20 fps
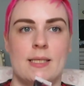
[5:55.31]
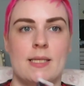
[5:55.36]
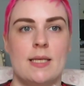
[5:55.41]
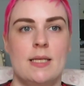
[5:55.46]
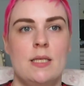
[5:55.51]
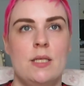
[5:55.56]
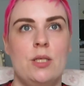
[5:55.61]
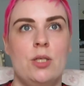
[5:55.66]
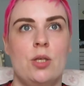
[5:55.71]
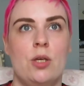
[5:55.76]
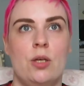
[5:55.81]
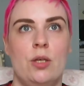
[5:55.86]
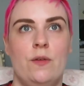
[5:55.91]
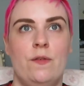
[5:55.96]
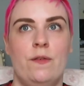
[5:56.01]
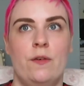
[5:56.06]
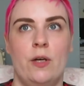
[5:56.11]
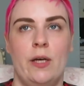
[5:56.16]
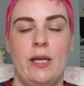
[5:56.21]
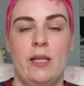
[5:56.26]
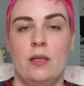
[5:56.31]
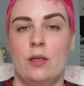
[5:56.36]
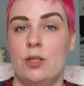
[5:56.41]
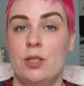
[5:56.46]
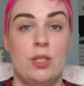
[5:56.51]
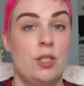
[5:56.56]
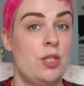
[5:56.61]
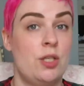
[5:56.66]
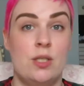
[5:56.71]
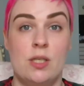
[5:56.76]
This is good for either
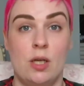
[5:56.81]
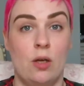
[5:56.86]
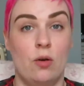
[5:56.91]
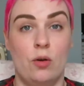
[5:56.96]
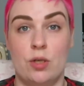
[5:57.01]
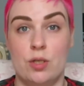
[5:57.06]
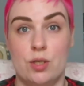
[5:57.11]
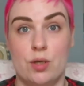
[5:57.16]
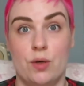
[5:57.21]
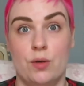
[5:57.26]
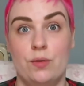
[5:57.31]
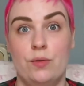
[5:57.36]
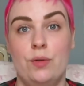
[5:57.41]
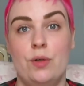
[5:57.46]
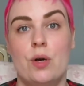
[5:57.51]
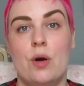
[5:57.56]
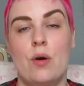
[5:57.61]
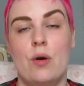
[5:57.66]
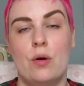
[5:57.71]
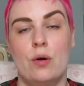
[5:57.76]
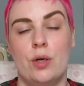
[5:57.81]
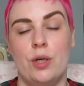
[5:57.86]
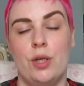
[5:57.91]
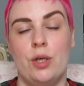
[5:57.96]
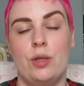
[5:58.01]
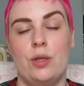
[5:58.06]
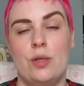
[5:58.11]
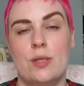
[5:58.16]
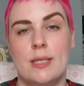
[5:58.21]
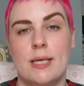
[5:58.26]
just using on its own, or you
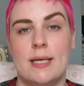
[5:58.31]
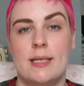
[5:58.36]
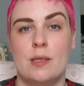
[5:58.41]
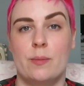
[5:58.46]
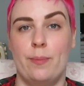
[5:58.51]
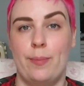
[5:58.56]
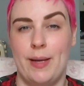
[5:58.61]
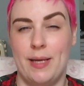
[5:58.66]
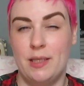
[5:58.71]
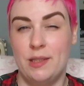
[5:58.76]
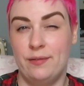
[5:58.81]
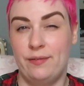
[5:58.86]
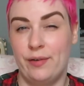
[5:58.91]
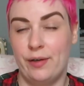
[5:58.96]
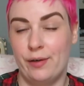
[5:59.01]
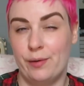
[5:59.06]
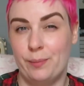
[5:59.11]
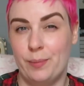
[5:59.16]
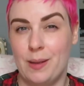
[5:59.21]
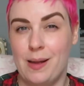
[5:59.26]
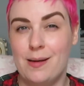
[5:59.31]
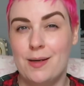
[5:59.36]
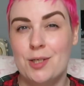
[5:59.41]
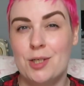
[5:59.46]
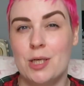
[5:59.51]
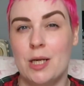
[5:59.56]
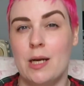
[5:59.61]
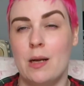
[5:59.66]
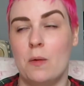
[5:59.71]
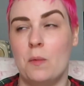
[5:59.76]
can use it as a base for your
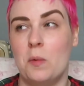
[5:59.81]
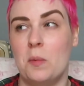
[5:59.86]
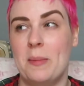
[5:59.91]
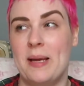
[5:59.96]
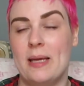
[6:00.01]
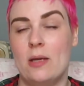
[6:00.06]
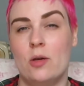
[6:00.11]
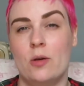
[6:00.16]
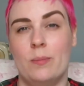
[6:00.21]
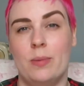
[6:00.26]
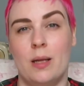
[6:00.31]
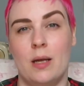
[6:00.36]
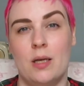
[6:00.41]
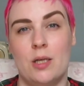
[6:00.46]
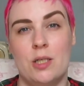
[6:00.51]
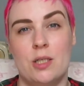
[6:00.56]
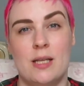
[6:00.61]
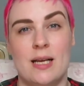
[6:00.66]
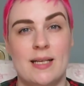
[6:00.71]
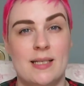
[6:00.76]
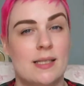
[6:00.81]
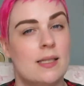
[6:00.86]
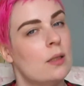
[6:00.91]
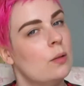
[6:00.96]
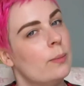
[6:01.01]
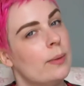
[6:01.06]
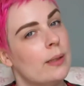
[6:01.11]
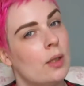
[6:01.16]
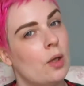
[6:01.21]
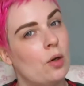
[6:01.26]
blush, and it will make your blush last a
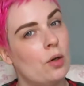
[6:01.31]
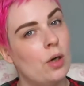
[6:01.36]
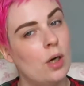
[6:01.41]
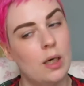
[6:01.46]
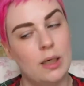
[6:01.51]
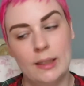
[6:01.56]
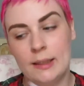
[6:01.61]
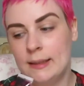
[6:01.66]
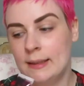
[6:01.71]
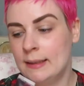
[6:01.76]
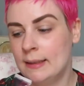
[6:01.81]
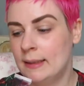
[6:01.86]
little bit longer.